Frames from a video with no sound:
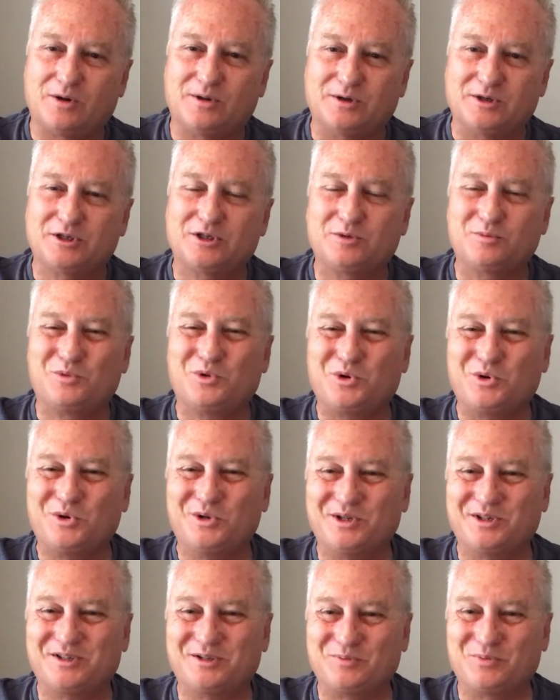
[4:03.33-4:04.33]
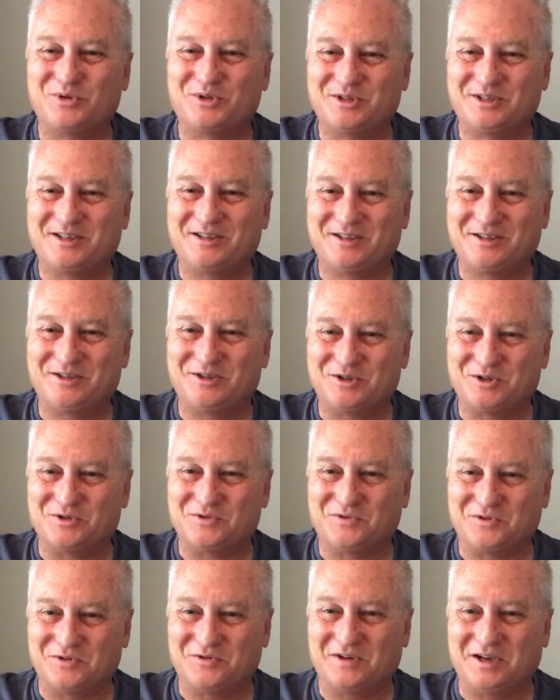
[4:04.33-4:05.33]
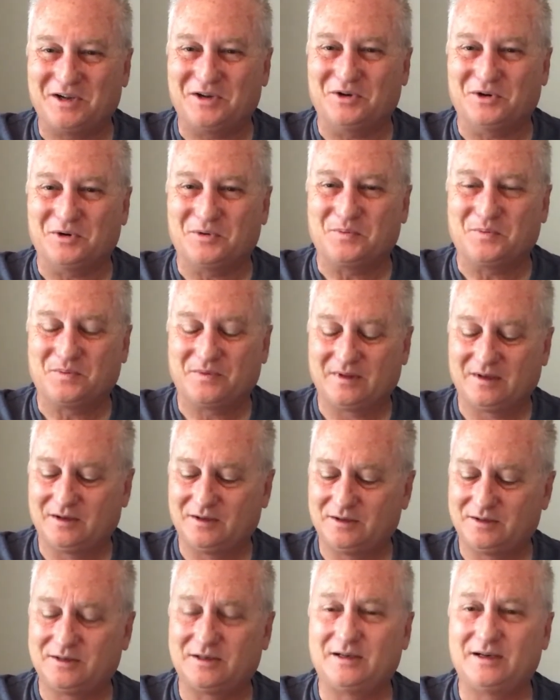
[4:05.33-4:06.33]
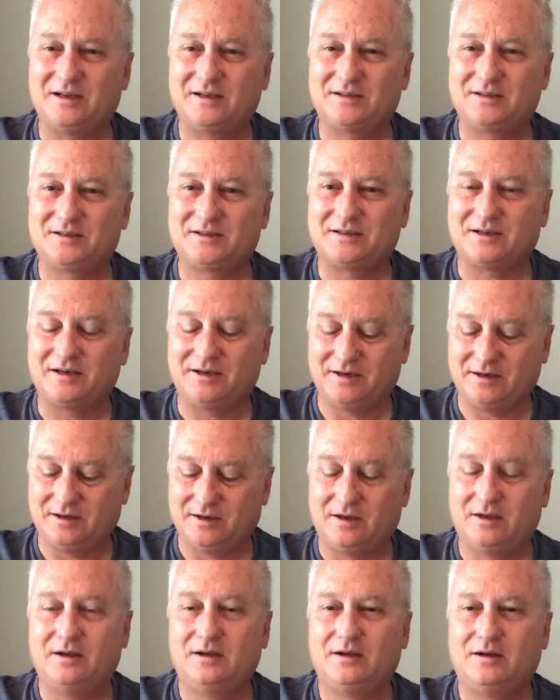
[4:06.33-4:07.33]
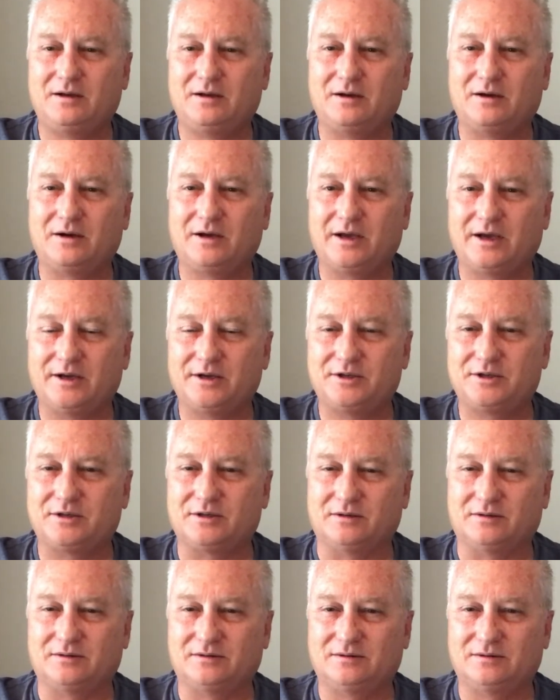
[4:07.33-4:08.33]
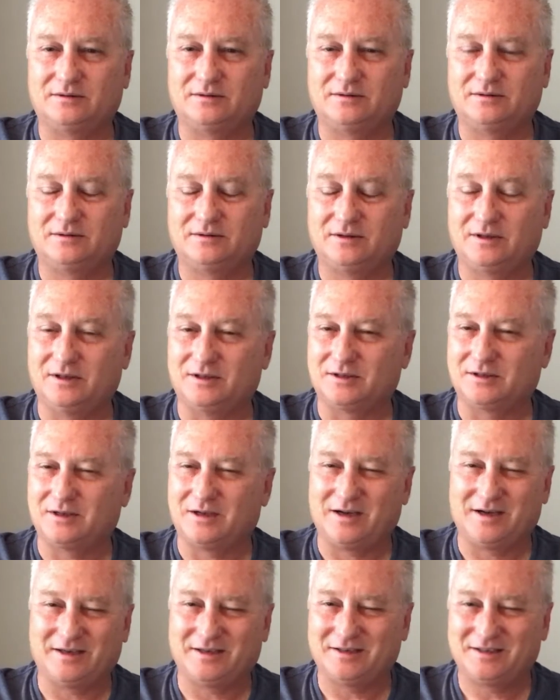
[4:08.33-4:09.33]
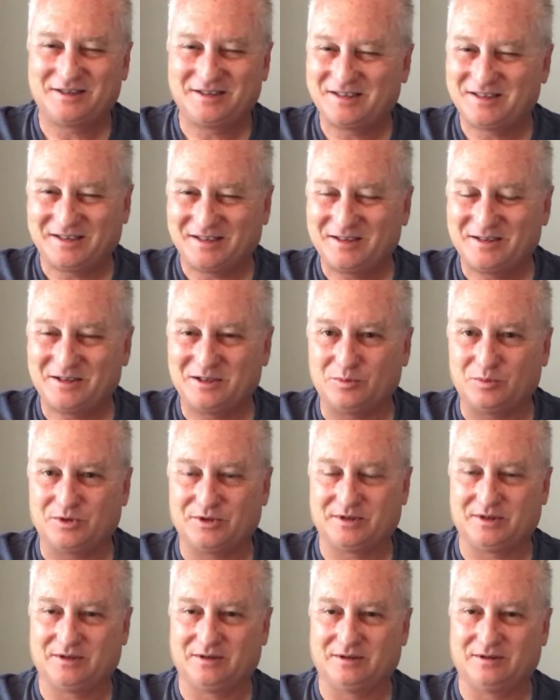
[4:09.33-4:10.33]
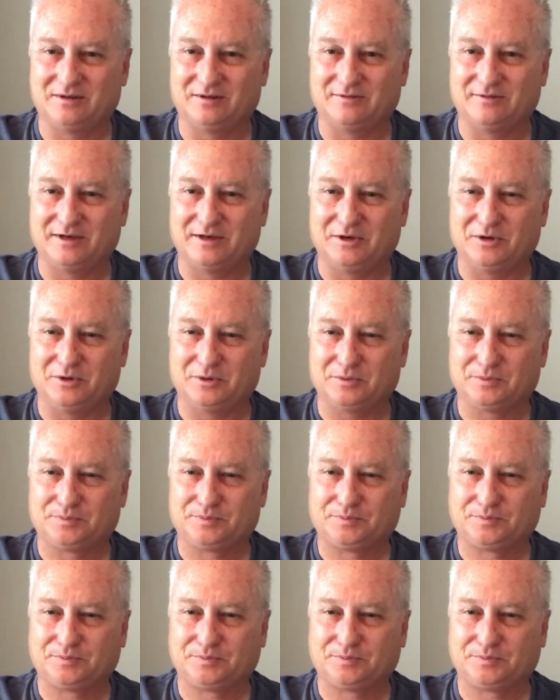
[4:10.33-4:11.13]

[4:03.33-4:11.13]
are the smallest percentage of the value. So let's say location is like 60% of the value.